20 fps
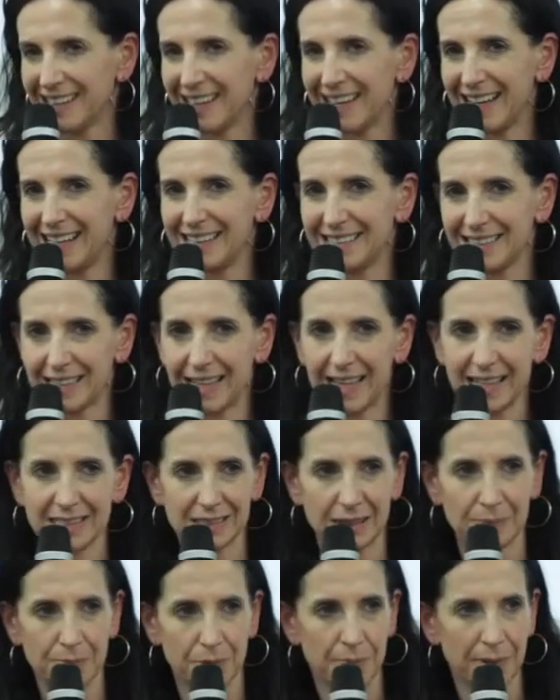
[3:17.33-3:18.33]
That indicates
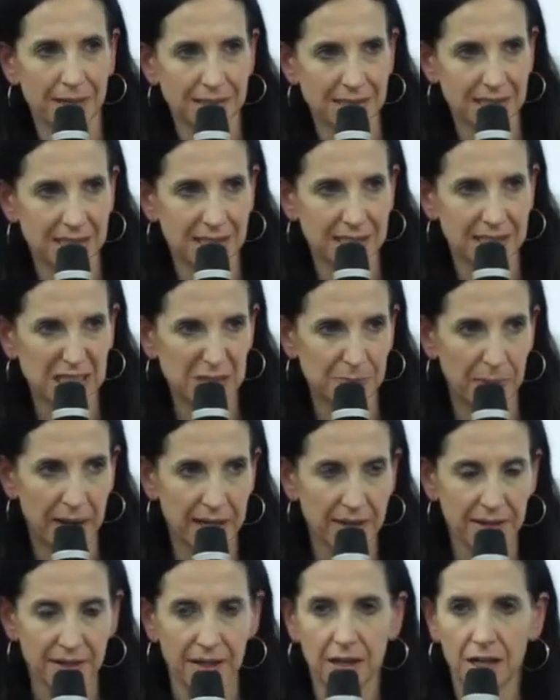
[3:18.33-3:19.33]
a propensity to
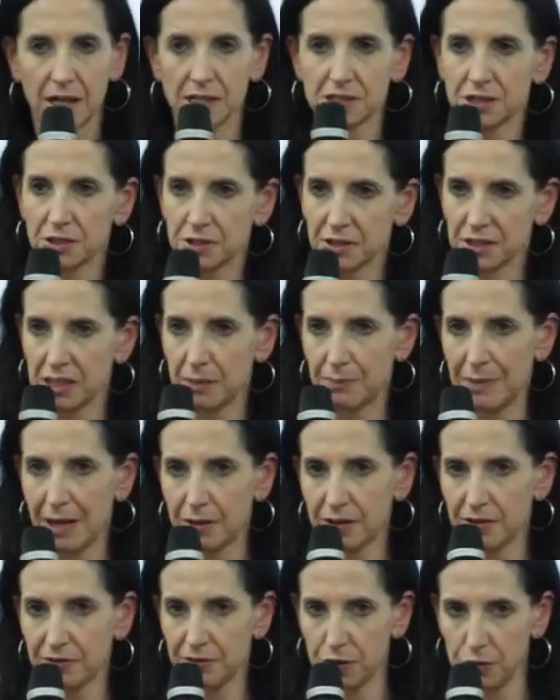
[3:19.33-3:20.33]
spend, a certain
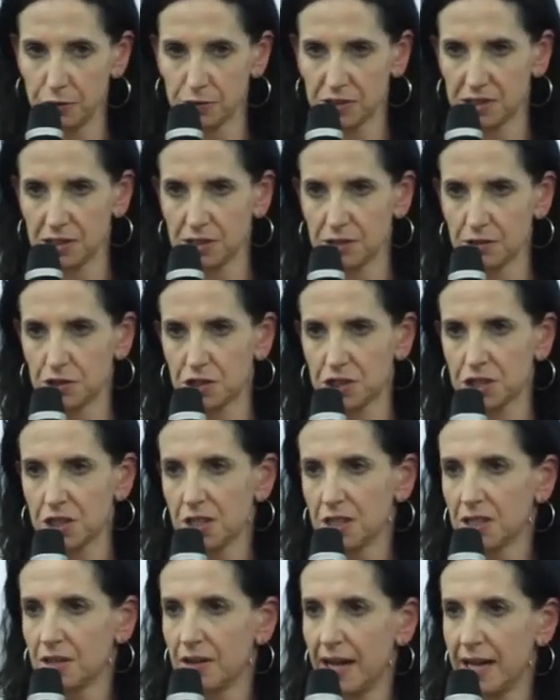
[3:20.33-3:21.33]
amount of usage,
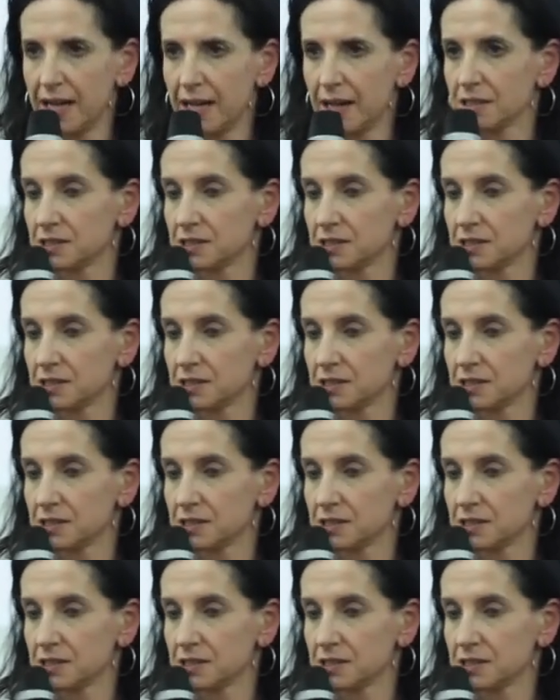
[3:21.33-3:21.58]
right?